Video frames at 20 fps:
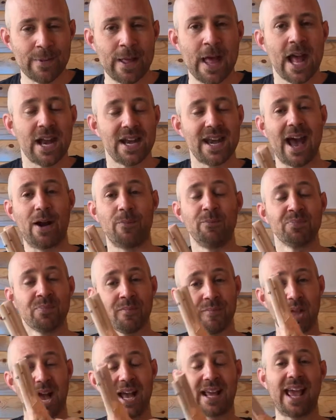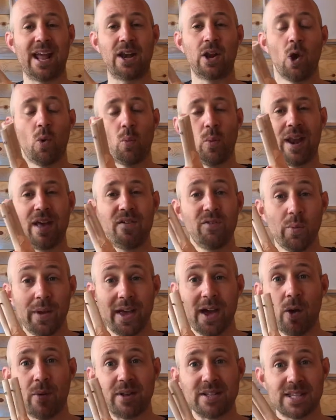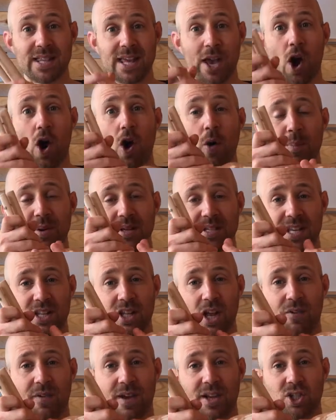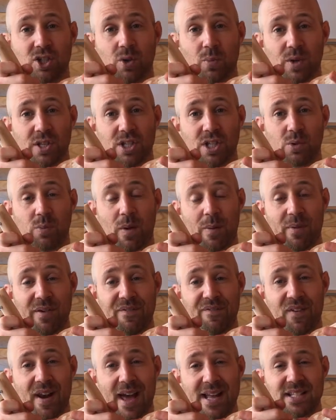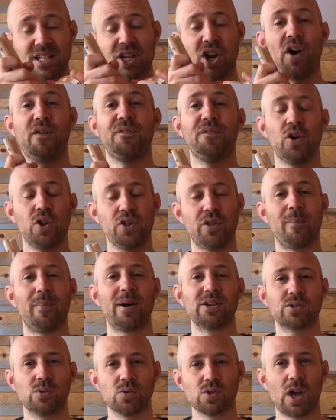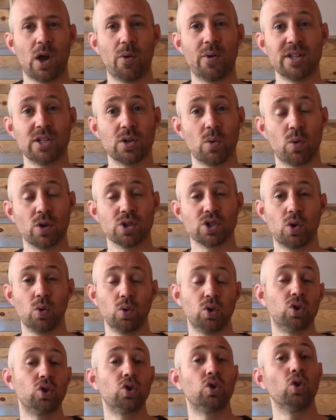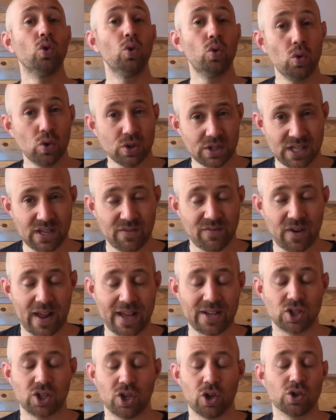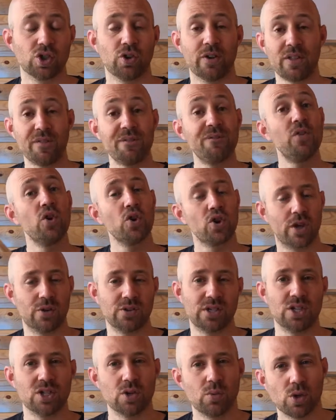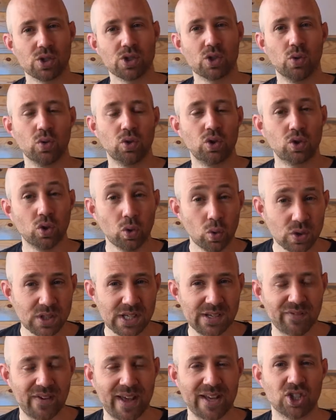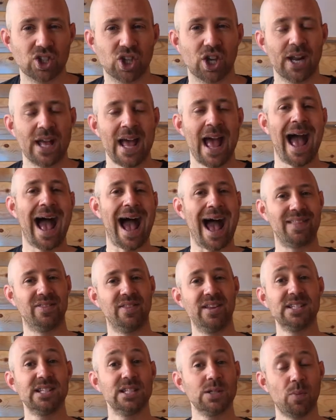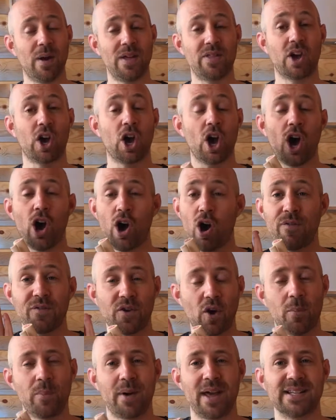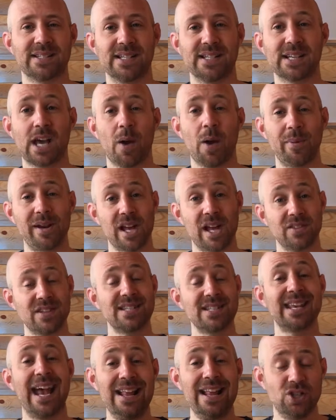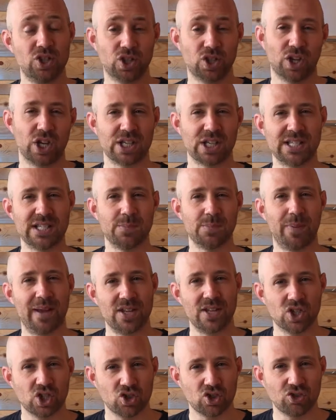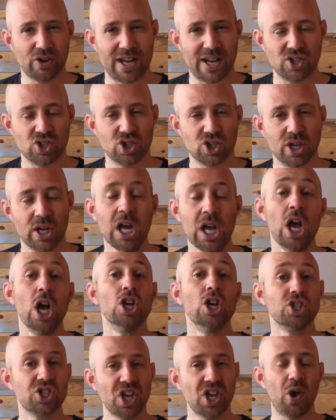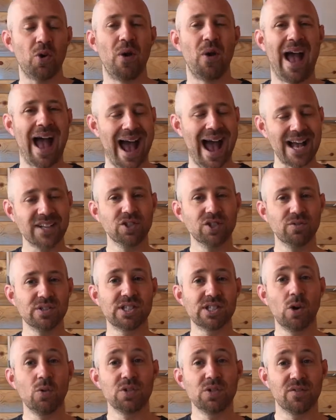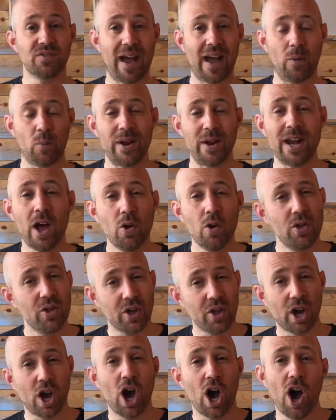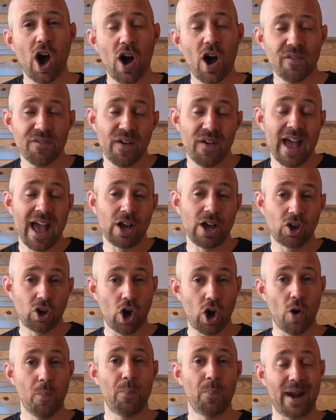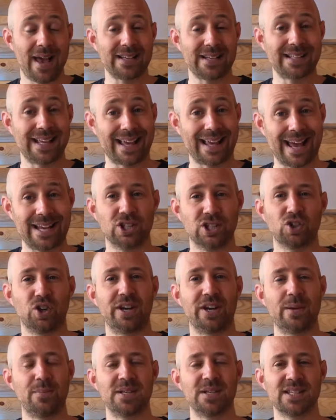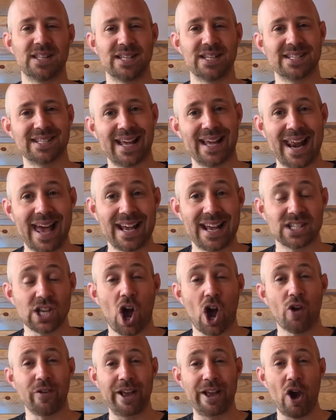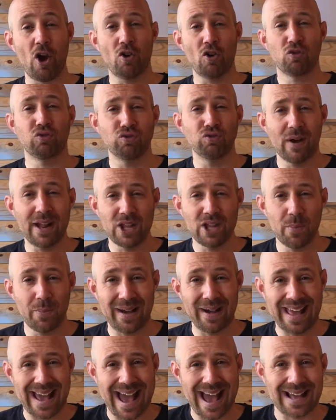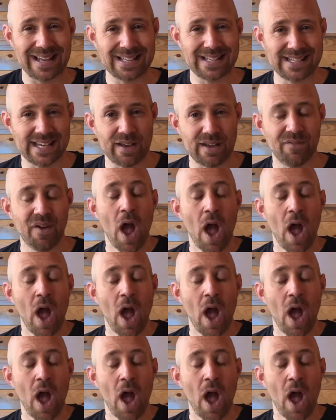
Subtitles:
Now, again, whenever we go into the opposite direction, which is when we flatten our foot, the muscles go into what's called dorsiflexion, the foot goes into what's called dorsiflexion. And this is where the calf complex is coming under tension because it's being stretched. So as a result of that, we know that the calf complex, the gastrocnemius and the soleus, are incredibly active